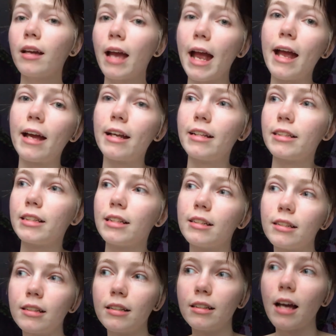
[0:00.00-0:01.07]
And
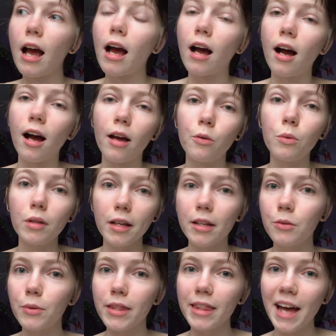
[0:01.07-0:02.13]
I will end
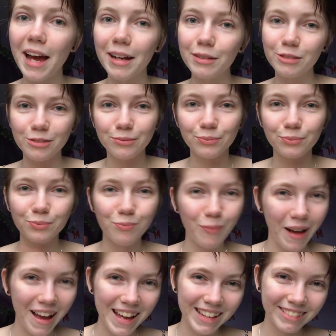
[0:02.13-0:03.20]
with that.
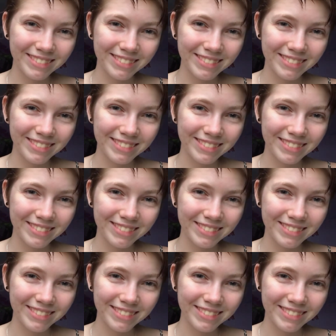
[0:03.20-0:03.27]
Bye!